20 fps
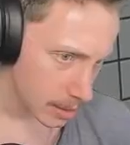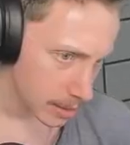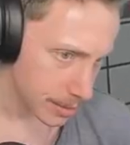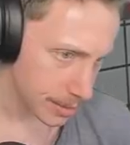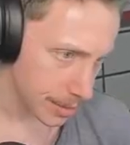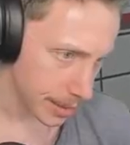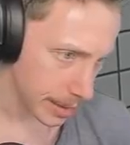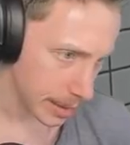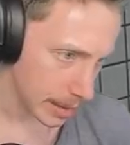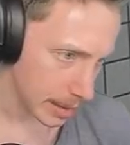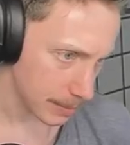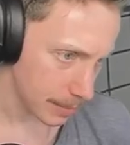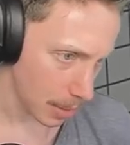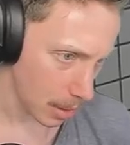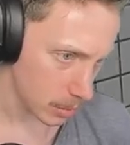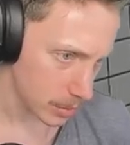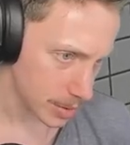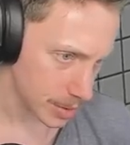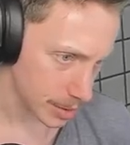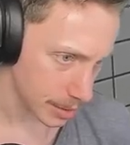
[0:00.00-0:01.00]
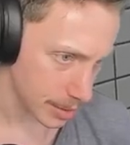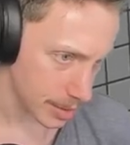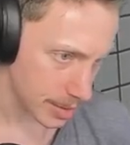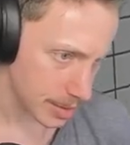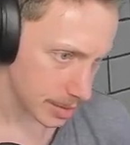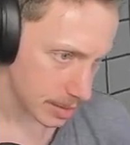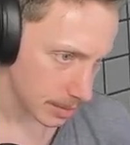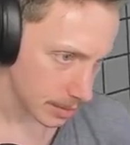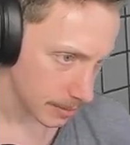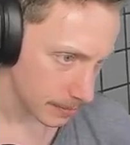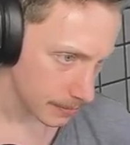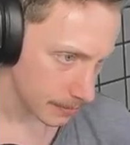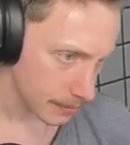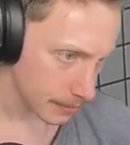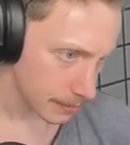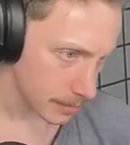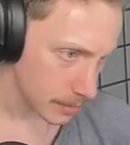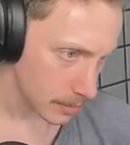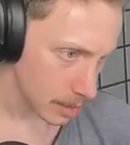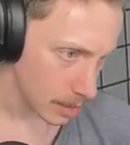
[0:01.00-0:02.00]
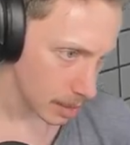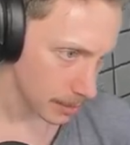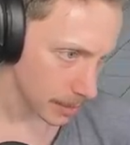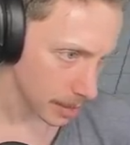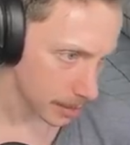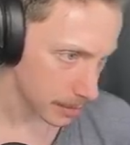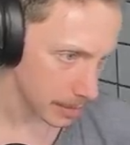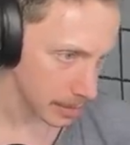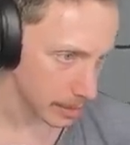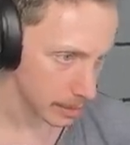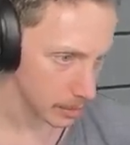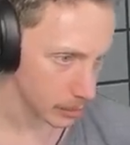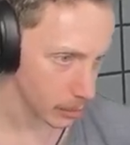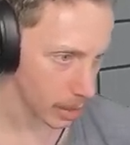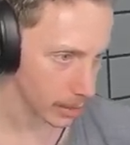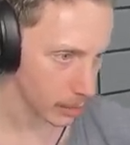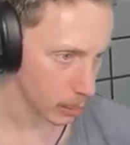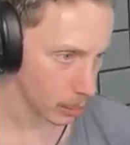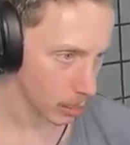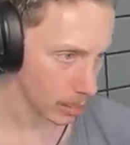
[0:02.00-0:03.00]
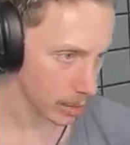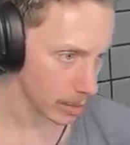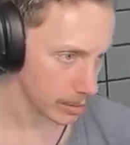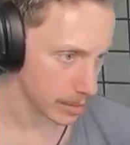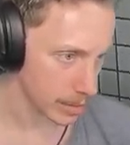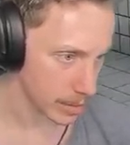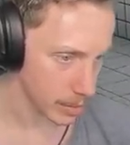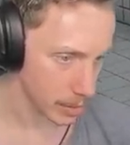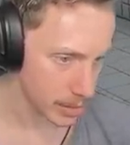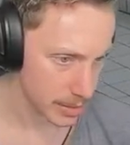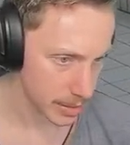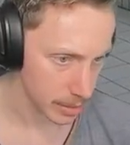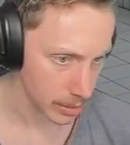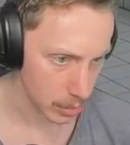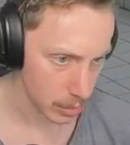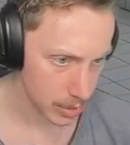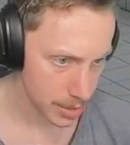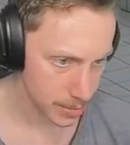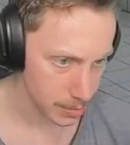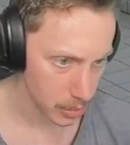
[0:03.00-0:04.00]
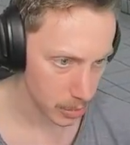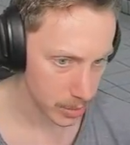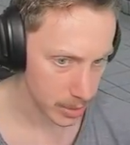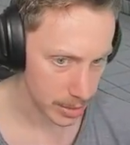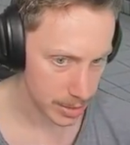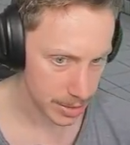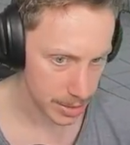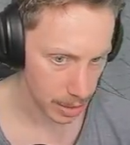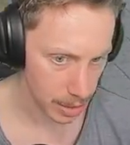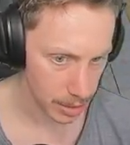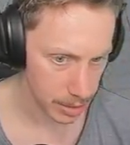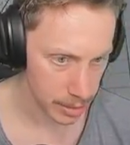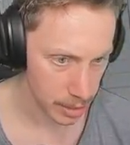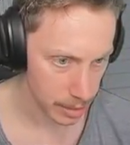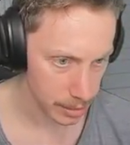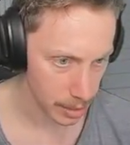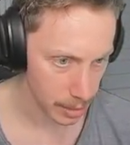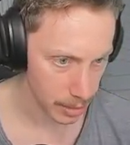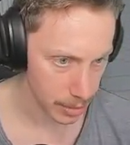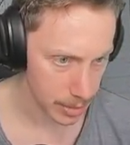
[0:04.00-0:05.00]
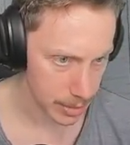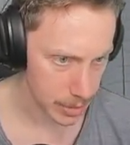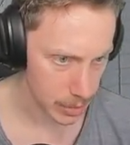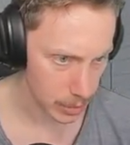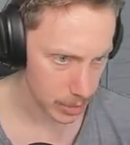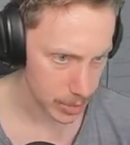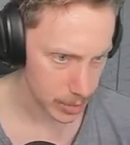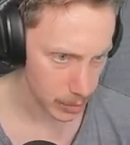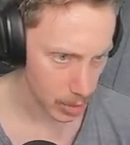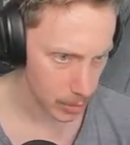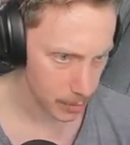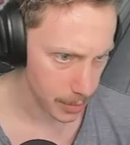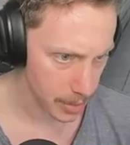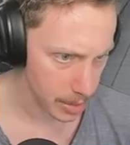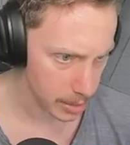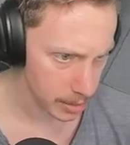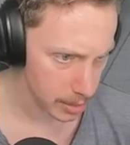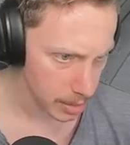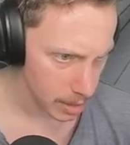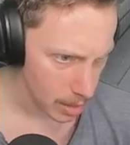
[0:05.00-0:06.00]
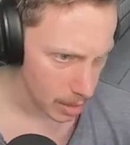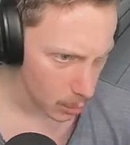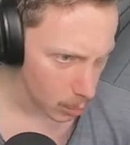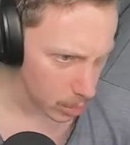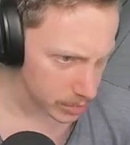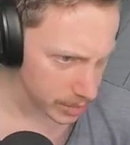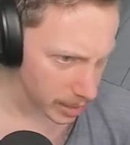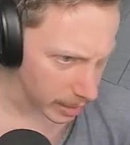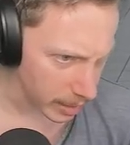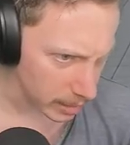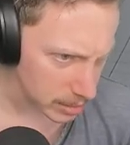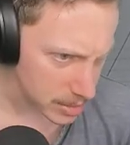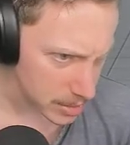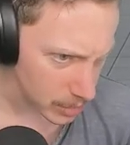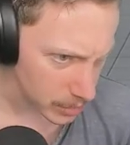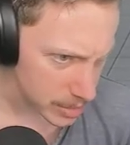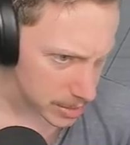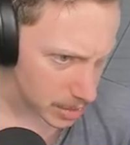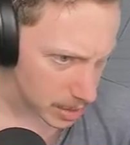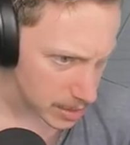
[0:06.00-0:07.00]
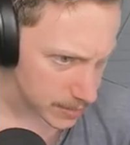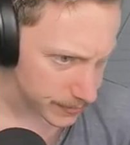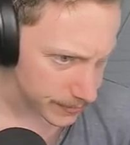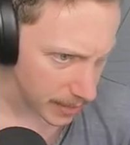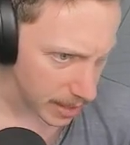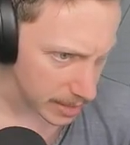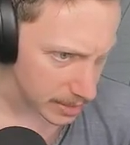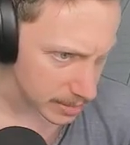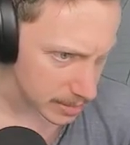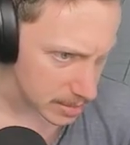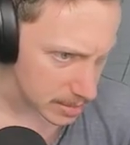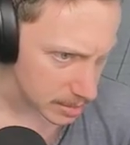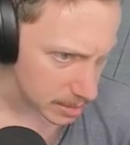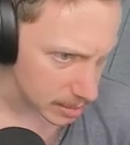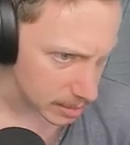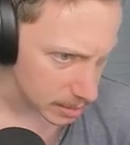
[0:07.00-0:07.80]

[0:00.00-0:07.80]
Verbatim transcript: The posters appear to be in the right order. There is the no smoking sign. None of these doors are open. What the hell is on this guy's face?